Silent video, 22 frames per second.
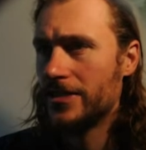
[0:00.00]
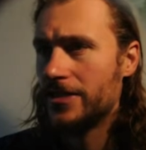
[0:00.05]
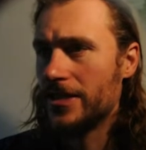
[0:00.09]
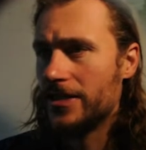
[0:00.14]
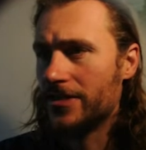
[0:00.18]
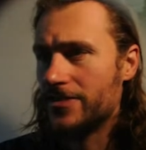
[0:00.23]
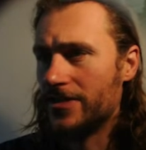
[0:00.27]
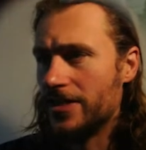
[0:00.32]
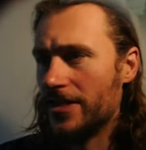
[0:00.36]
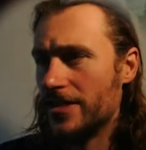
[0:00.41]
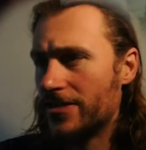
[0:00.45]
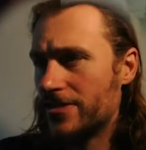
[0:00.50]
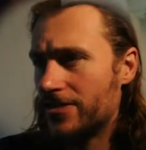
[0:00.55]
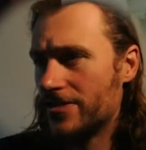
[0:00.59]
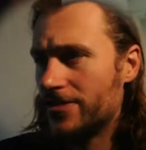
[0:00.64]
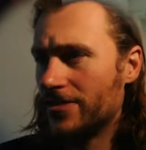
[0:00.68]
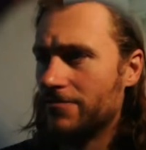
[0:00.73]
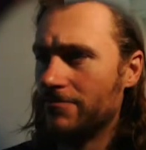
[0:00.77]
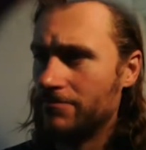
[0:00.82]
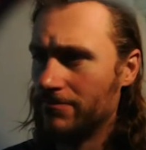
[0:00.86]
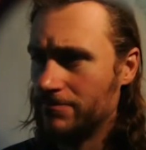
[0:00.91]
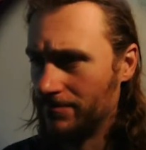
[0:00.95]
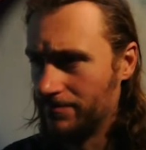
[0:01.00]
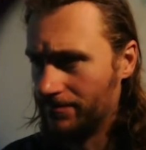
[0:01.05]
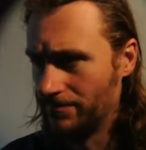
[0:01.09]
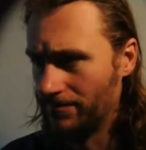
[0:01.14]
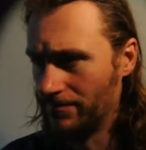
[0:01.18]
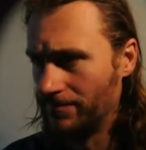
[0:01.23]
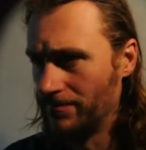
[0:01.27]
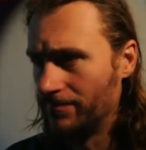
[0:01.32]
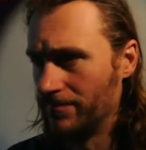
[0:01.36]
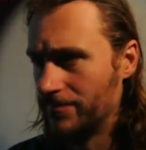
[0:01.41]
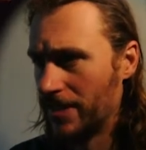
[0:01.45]
That's this.
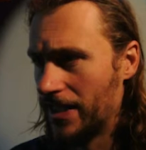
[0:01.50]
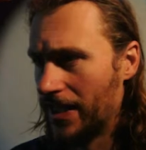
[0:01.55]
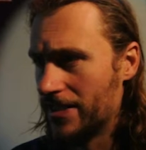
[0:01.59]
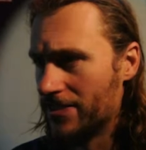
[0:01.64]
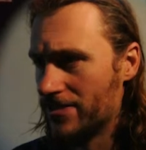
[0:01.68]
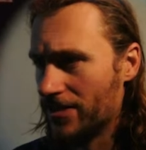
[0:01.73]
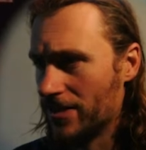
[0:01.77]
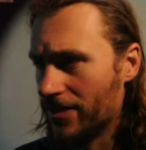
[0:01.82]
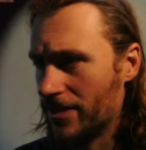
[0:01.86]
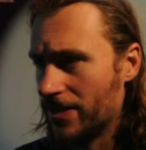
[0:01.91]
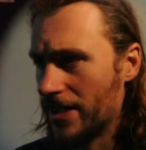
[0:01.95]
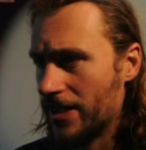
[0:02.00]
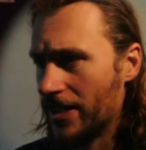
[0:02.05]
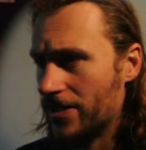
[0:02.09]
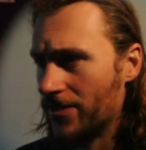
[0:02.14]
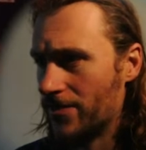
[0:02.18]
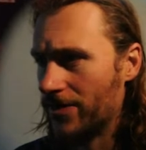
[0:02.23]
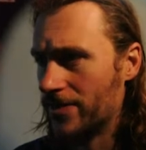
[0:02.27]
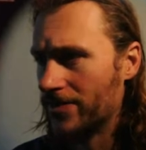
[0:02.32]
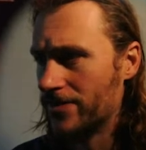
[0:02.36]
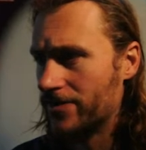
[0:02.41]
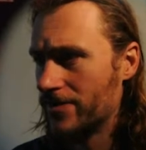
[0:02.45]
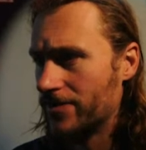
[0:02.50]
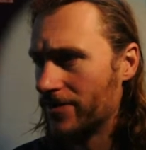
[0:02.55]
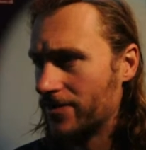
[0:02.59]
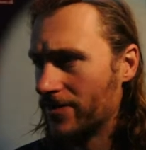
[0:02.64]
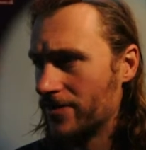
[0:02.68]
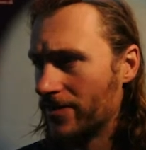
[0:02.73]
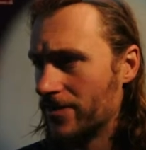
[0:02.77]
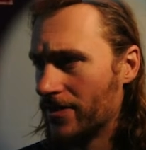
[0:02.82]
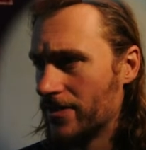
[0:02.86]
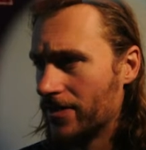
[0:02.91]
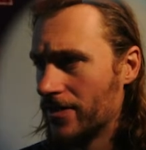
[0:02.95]
Lines are coherent.
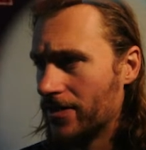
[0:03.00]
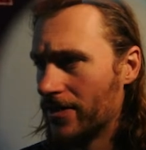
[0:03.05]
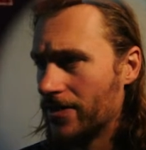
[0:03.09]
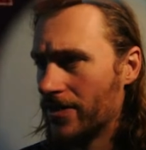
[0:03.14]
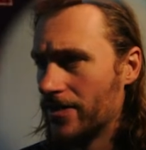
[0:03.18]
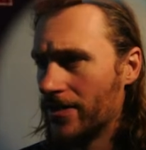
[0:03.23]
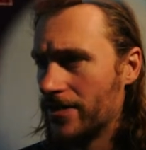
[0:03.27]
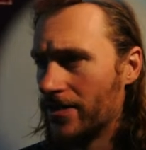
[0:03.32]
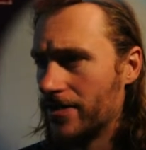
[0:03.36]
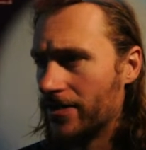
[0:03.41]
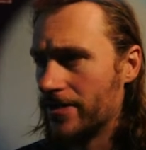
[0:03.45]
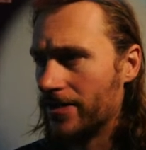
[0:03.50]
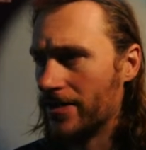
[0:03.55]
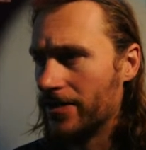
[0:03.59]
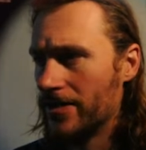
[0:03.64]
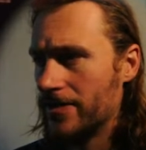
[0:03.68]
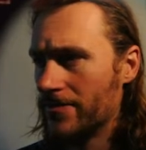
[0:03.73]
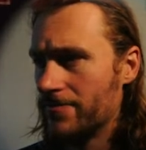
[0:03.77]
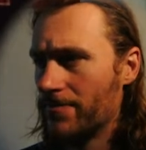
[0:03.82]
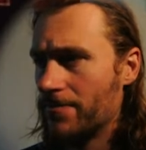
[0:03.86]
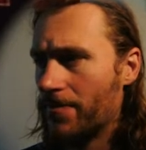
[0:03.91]
Yeah.